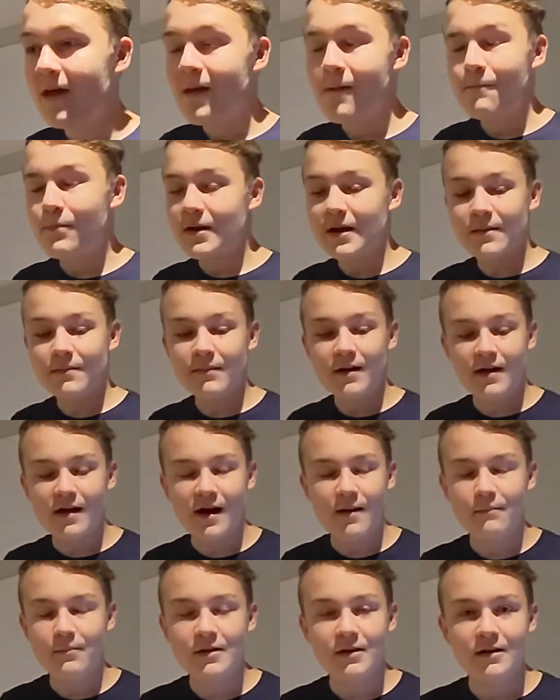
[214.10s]
but
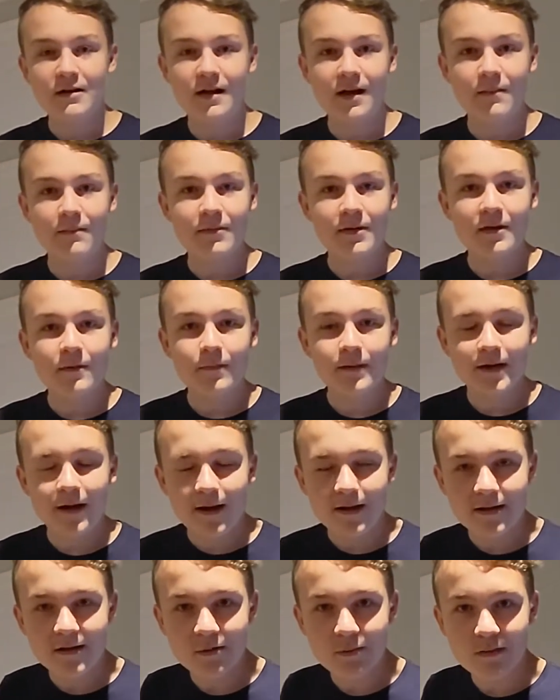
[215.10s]
I'm gonna be
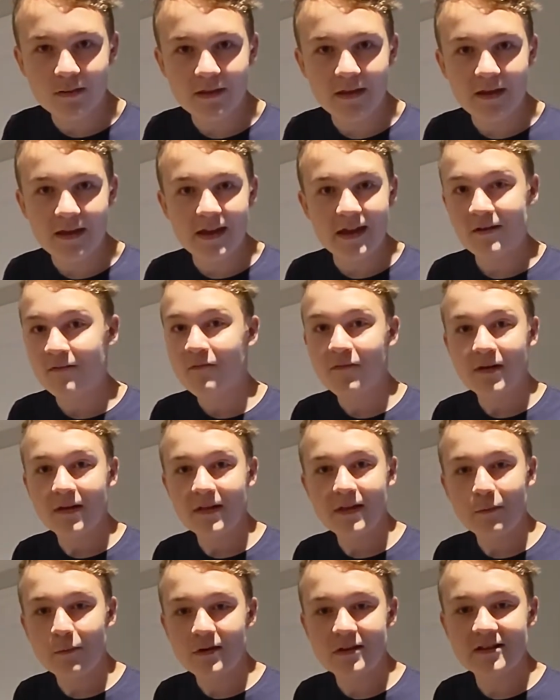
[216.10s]
honest with you, it
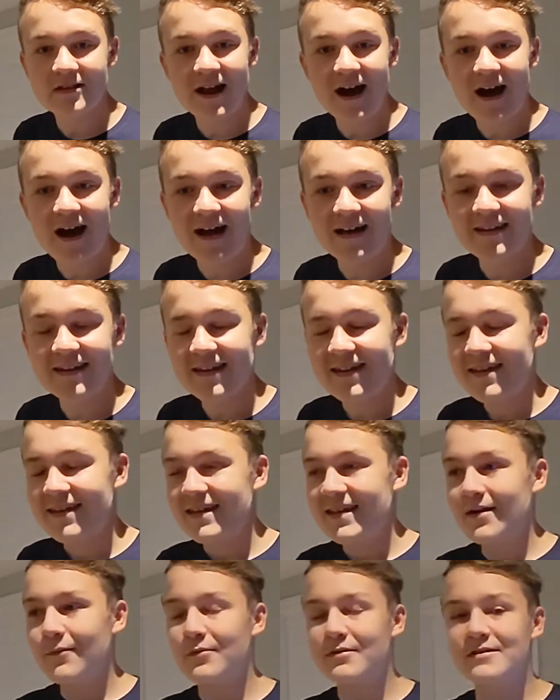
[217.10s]
really was not.
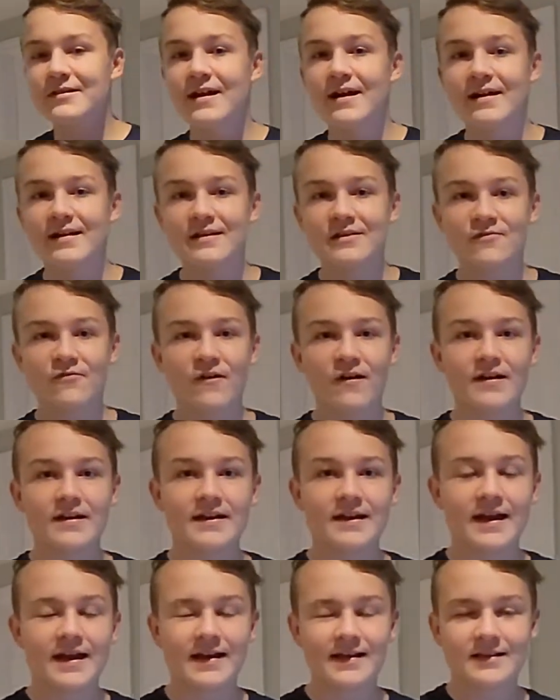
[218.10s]
It was not as
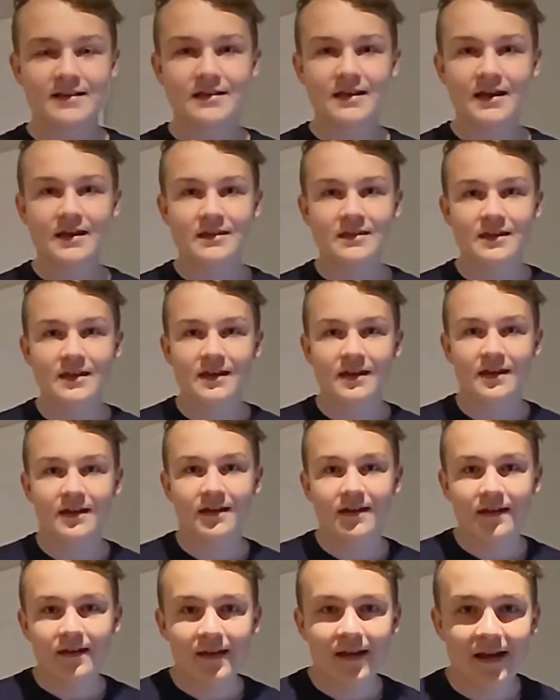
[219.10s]
funny as the
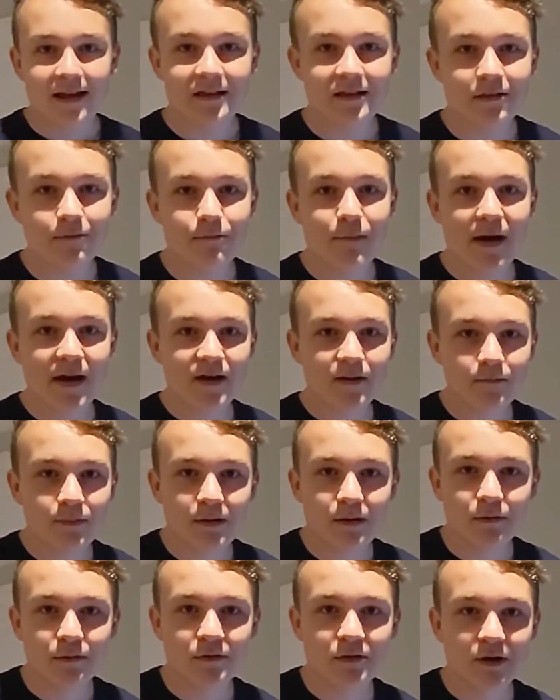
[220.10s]
Meg
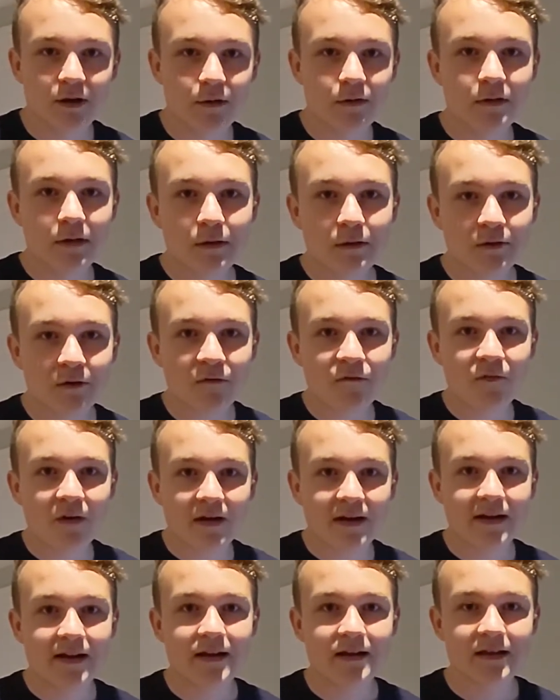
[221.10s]
abuse jokes. Those are
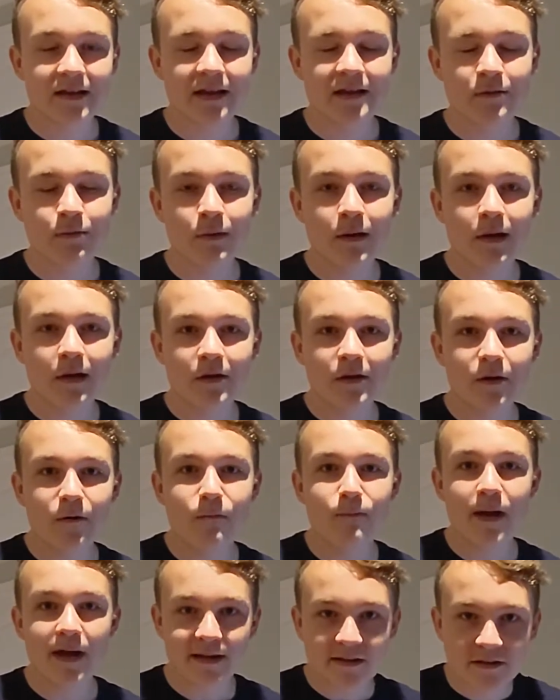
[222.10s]
funny because, as we all know,
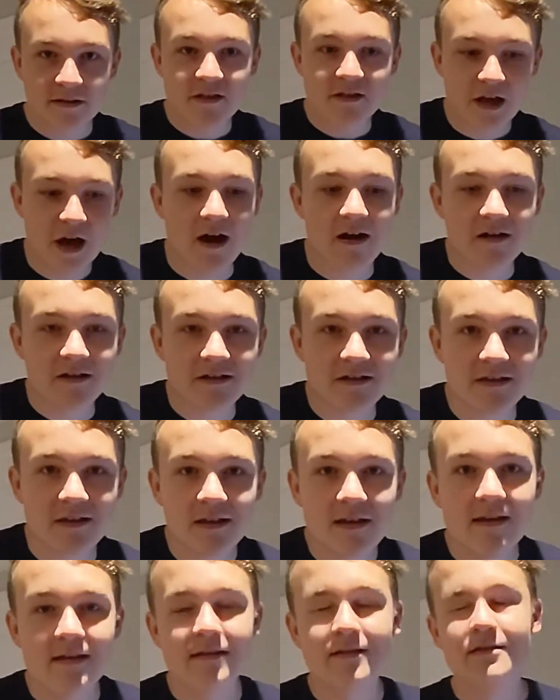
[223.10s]
Meg sucks.
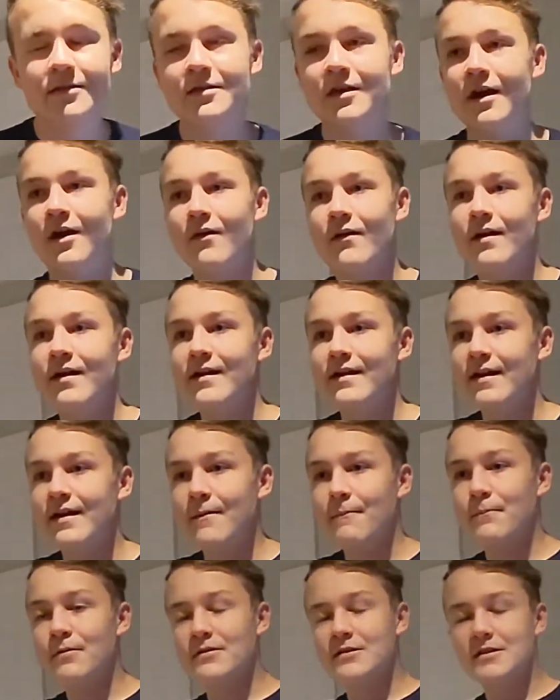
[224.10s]
So,
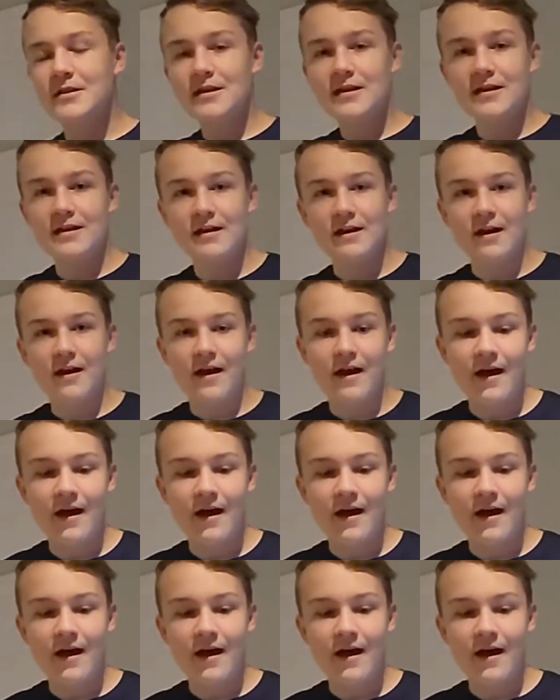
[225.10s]
but seeing